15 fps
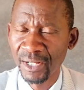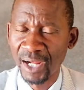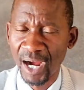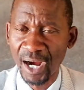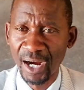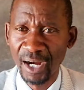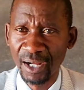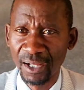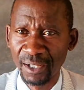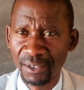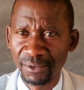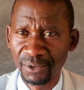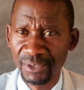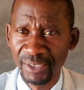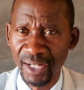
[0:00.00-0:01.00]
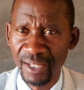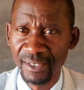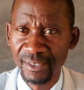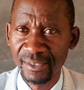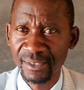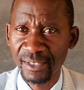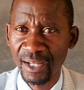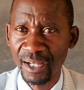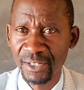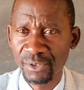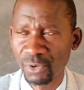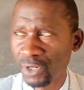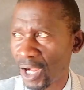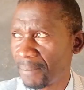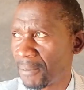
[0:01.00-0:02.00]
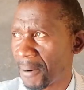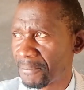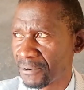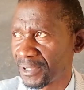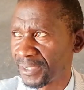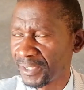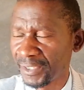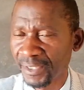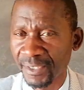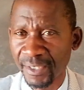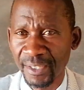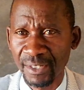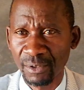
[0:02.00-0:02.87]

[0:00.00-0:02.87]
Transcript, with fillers: uh, those lines and you come up with the